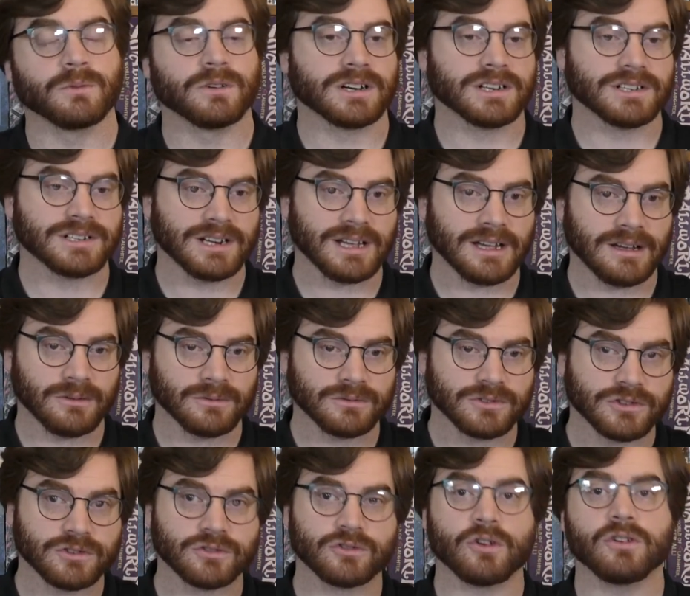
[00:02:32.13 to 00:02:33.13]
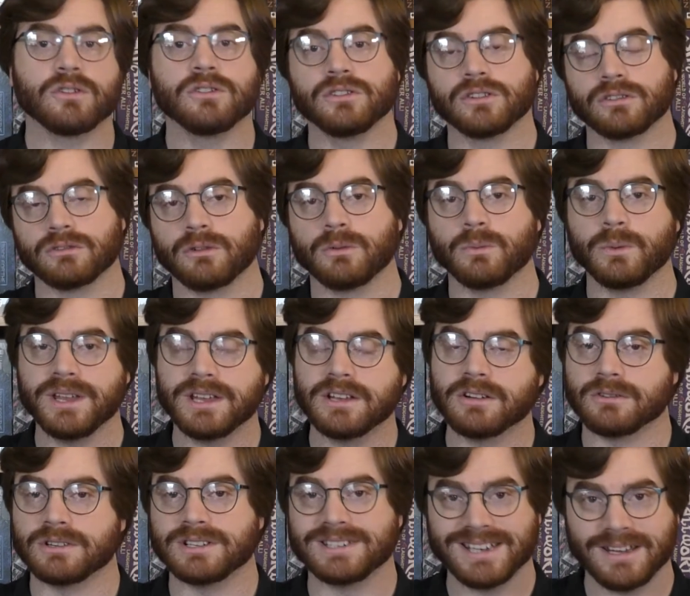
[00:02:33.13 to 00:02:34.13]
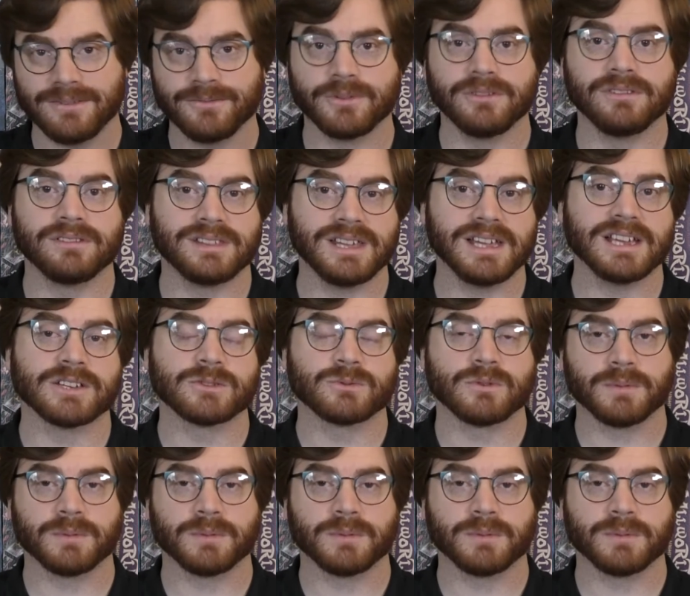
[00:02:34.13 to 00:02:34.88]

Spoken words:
We're actually now stronger or weaker at different things.